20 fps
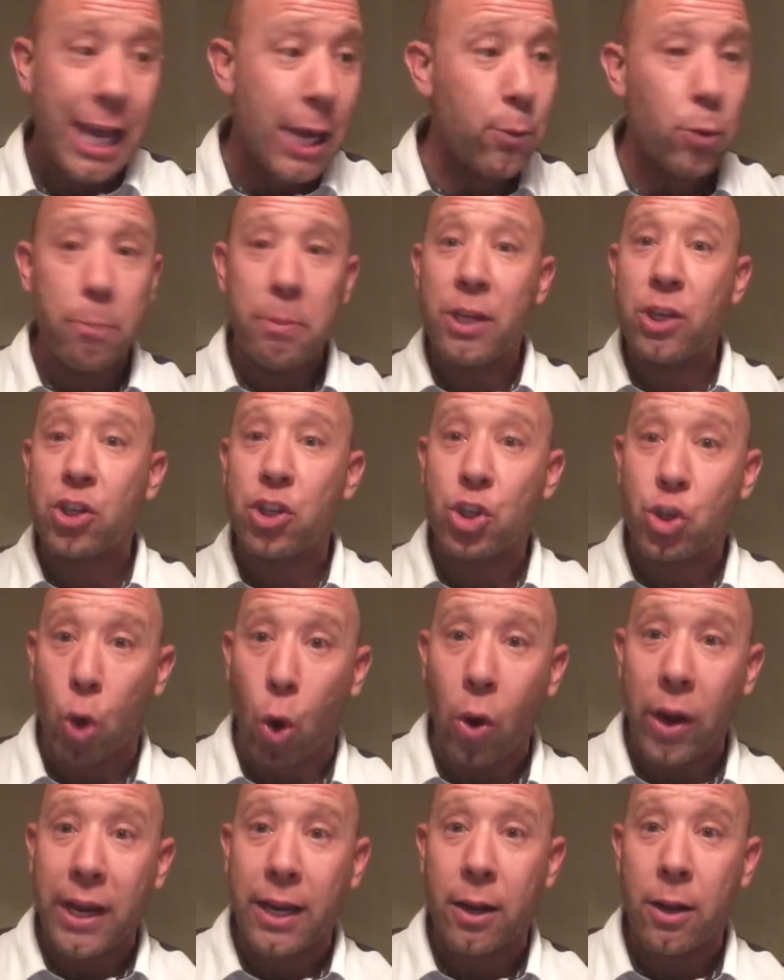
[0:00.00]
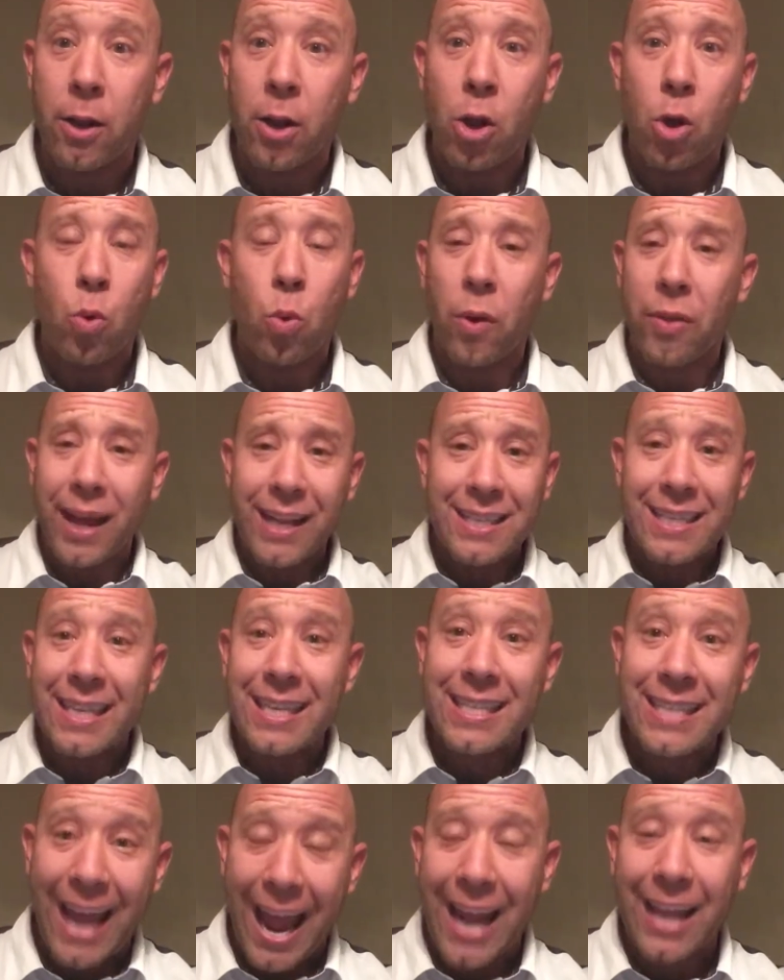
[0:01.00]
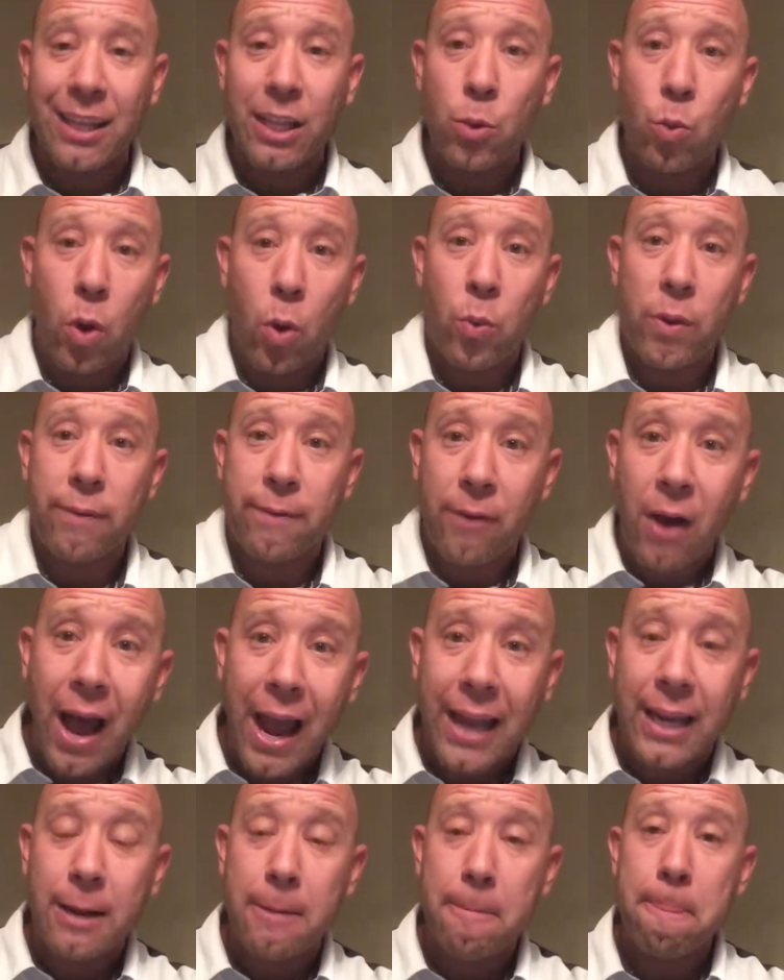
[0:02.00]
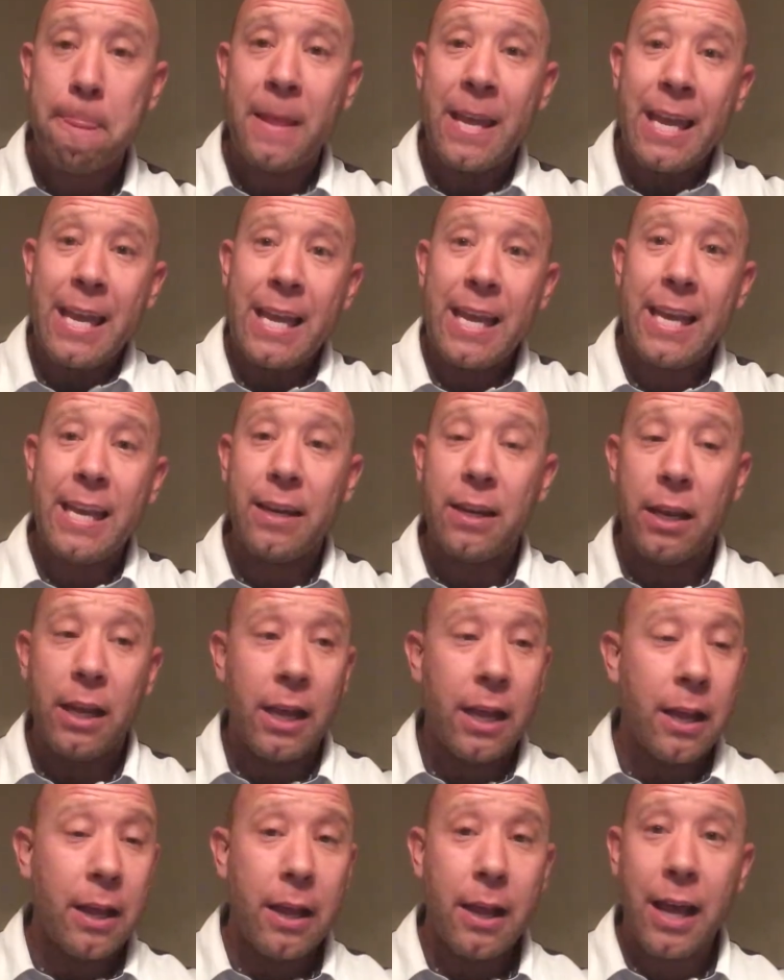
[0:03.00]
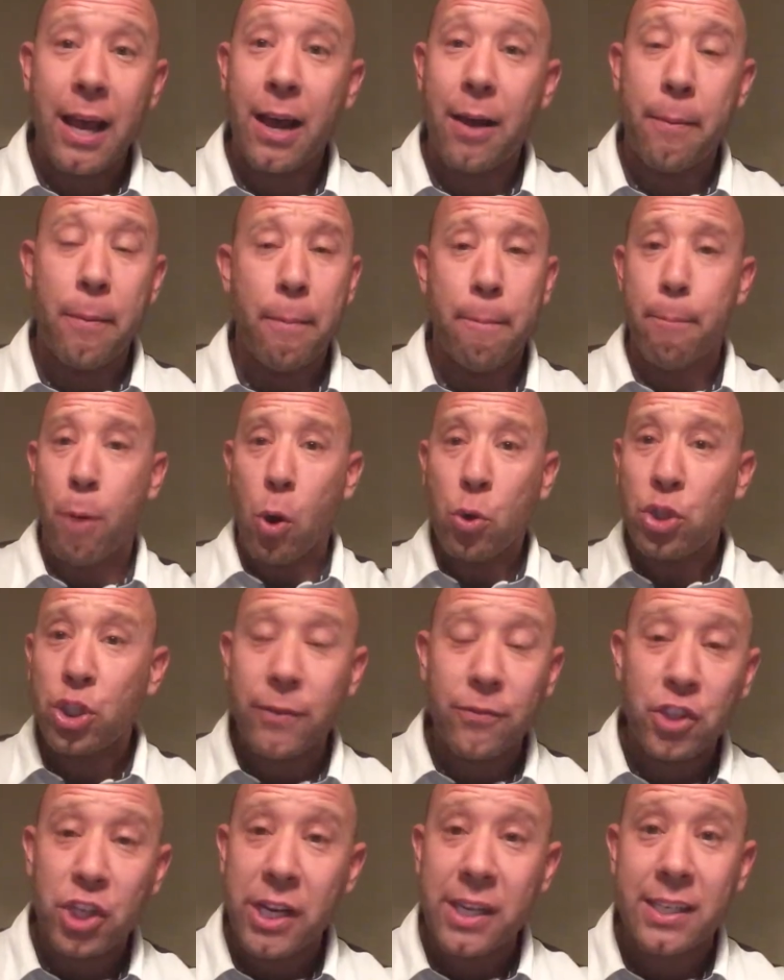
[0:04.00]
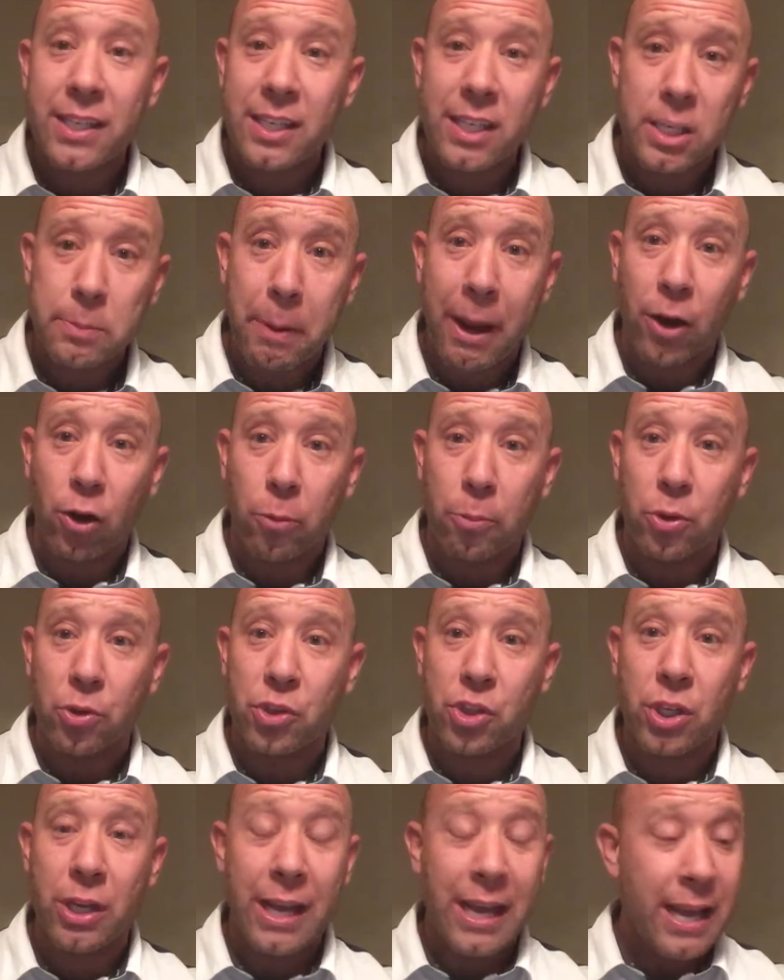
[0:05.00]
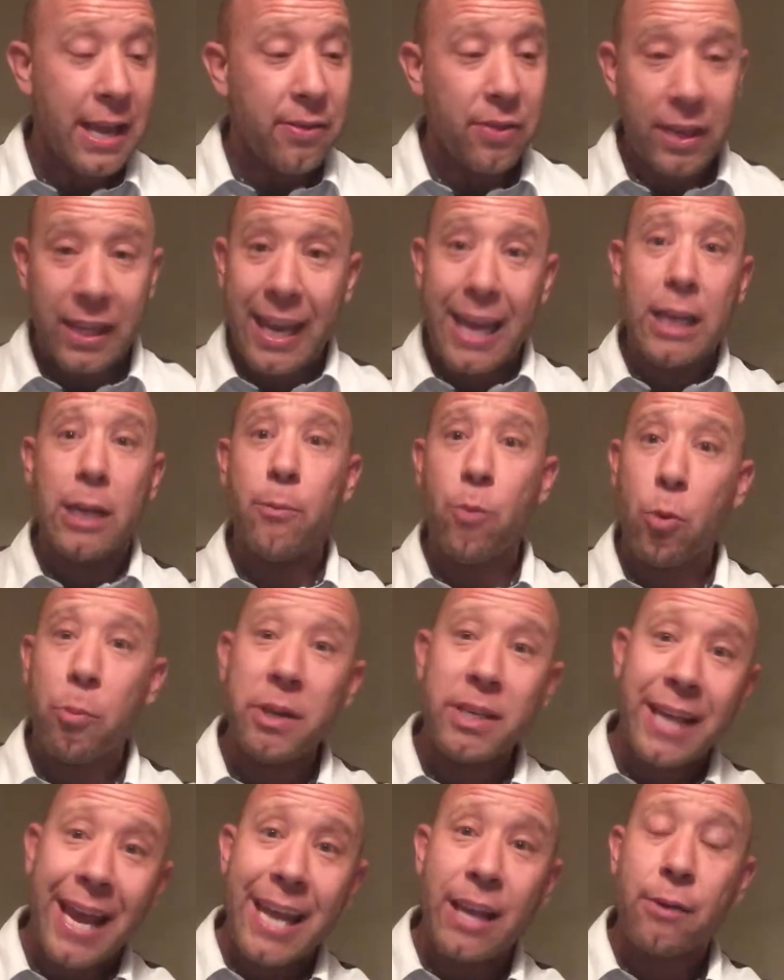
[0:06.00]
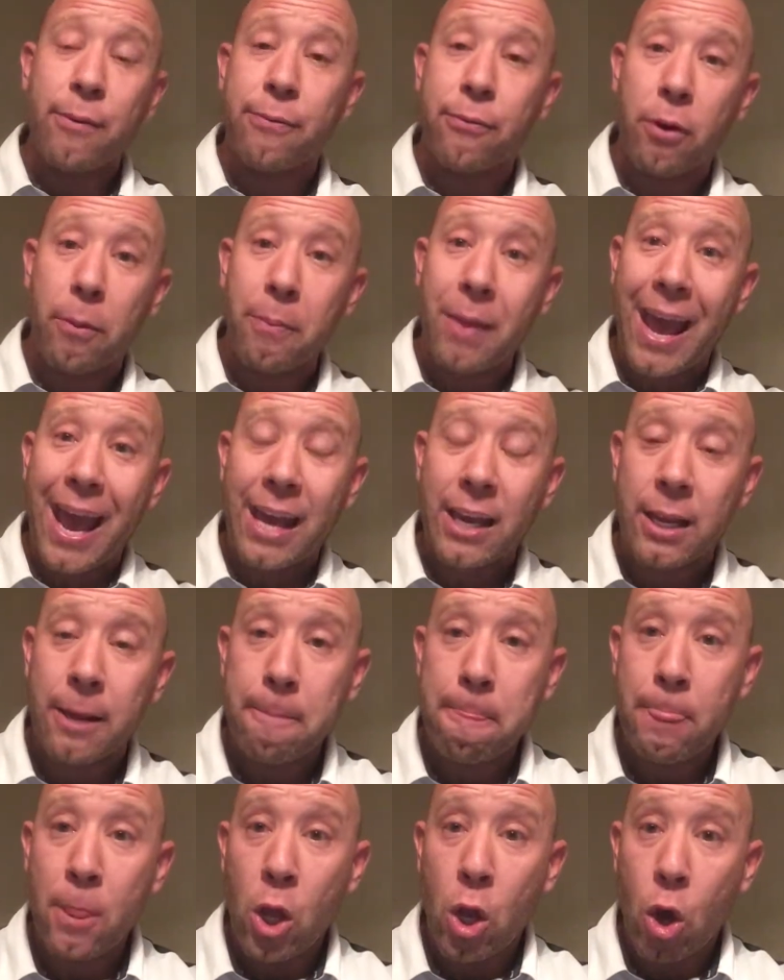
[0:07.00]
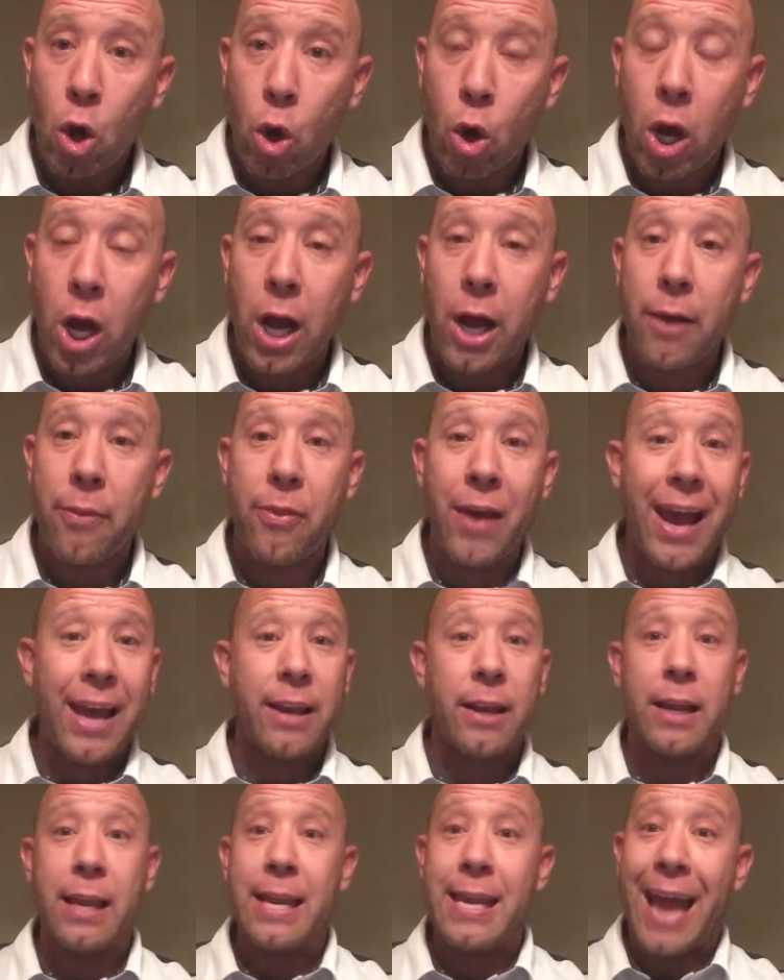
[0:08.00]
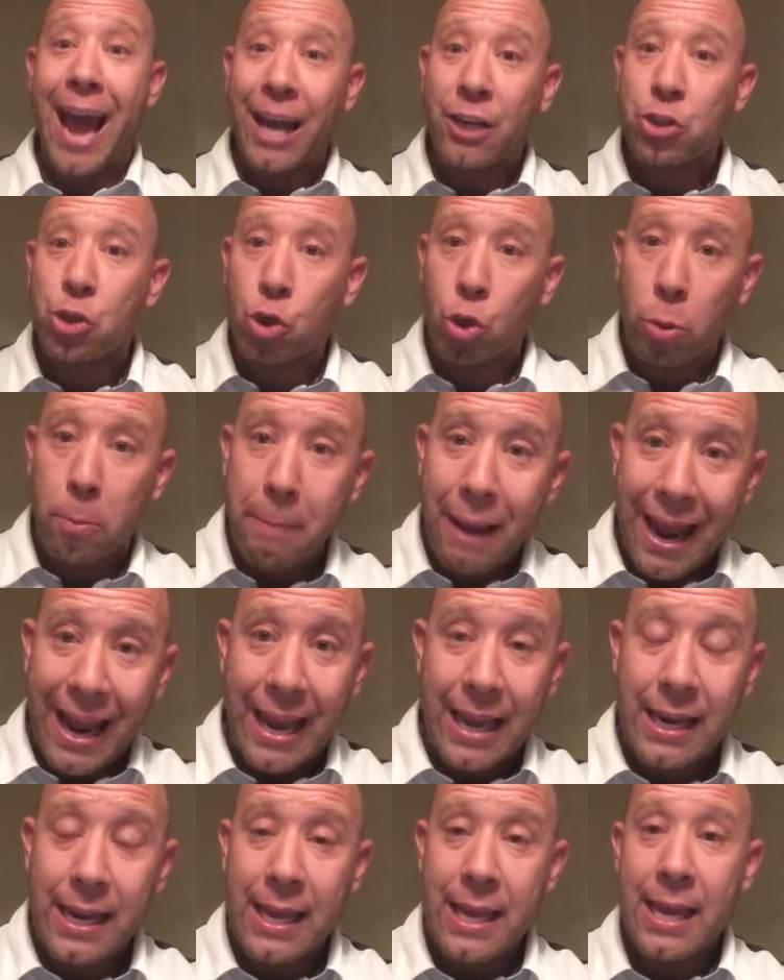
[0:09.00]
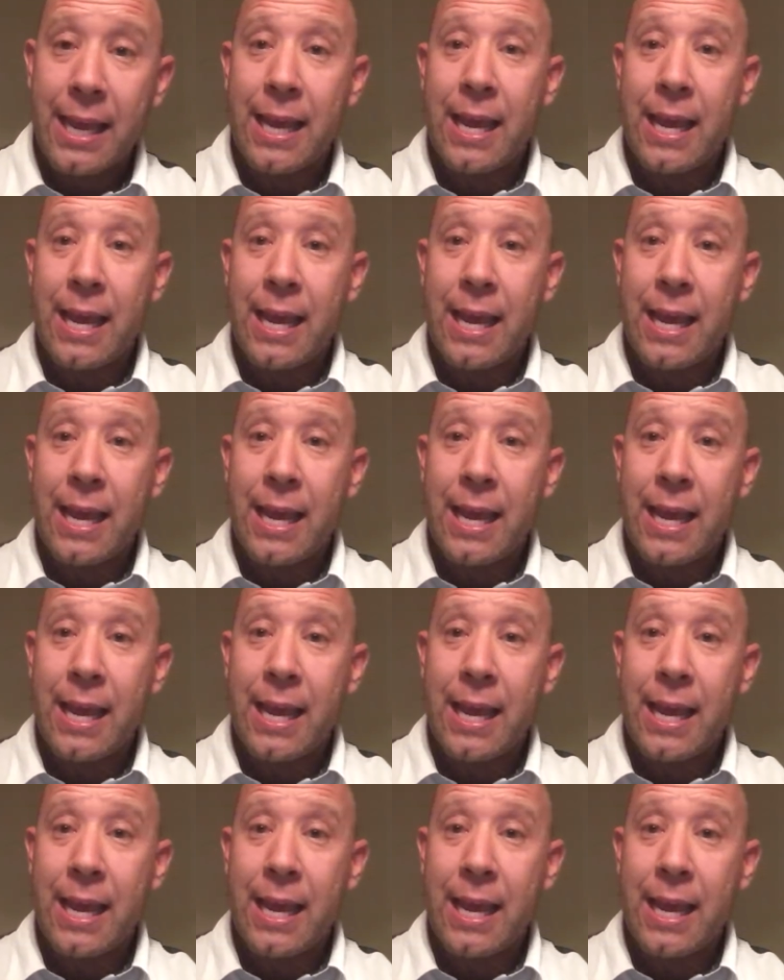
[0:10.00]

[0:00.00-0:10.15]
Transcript: He would be destroyed. Well, that's exactly what we find in most of Jesus' parables. The kingdom will be taken from that natural man.